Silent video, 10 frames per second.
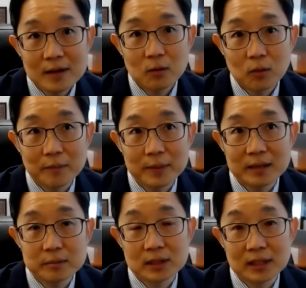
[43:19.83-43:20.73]
Where it
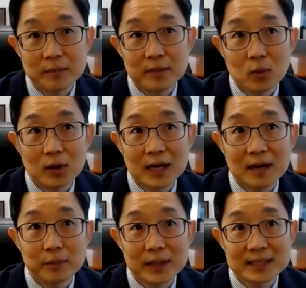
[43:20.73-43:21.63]
becomes a little bit more
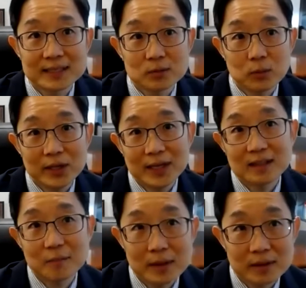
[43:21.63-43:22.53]
complex is when you get
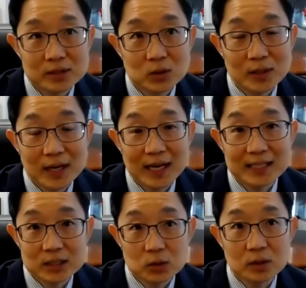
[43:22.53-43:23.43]
to middle school and high
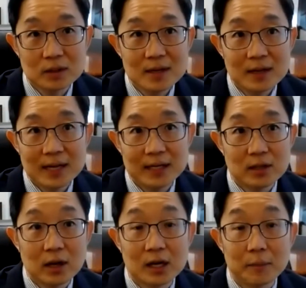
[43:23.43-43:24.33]
school and you
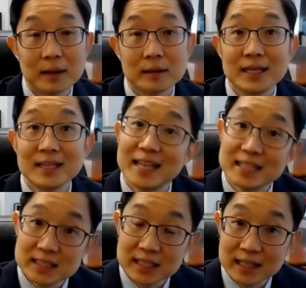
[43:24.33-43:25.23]
talk about the
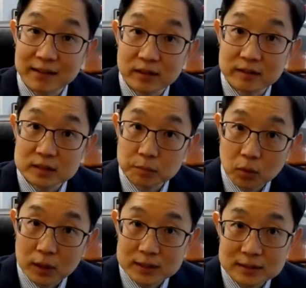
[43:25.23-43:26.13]
intensity level of
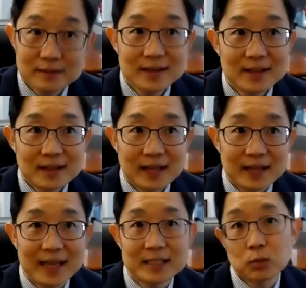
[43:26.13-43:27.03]
sports.
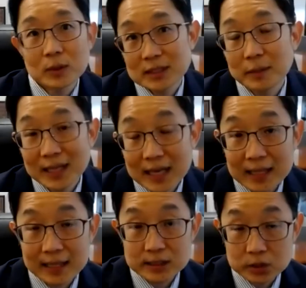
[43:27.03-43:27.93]
And that's where some of the
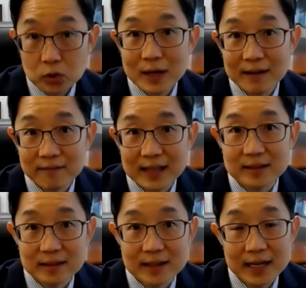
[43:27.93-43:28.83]
guidelines do have
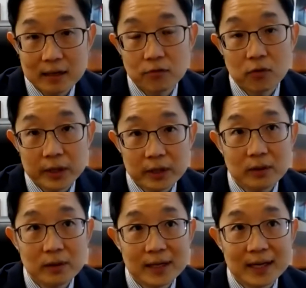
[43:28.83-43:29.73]
that delineated for
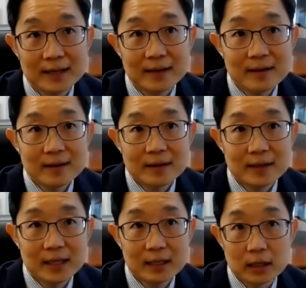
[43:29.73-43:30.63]
you. Again,
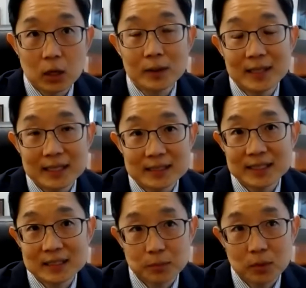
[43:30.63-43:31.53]
the low
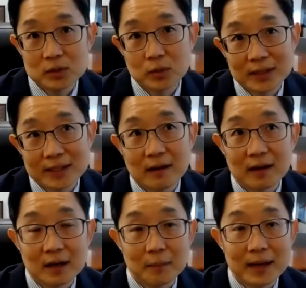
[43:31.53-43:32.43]
intensity sports really
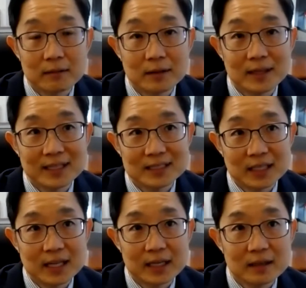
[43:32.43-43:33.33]
talk about things
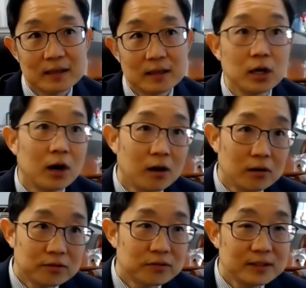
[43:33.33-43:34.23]
like
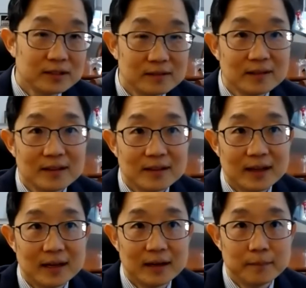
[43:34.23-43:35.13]
golf and,
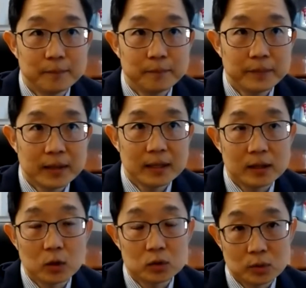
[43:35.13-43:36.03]
um, and
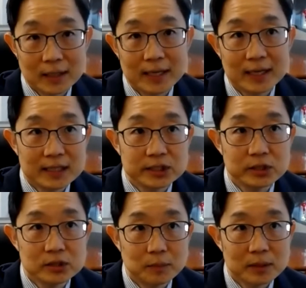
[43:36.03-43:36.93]
those related
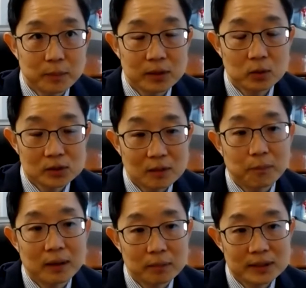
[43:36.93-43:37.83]
issues, but, but those are
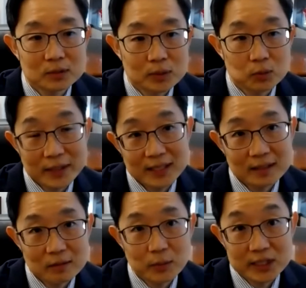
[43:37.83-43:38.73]
published, which we
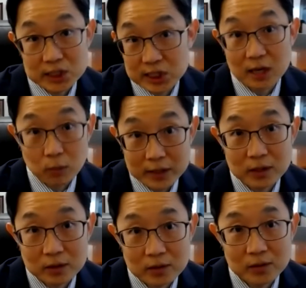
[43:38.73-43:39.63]
can, we can share with
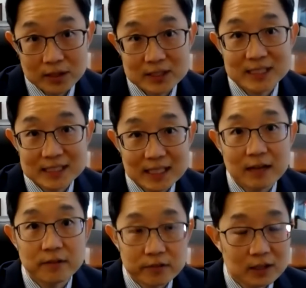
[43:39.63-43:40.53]
you through the
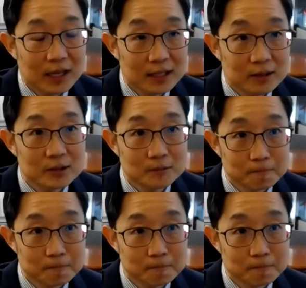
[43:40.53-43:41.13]
CCF if you'd like those.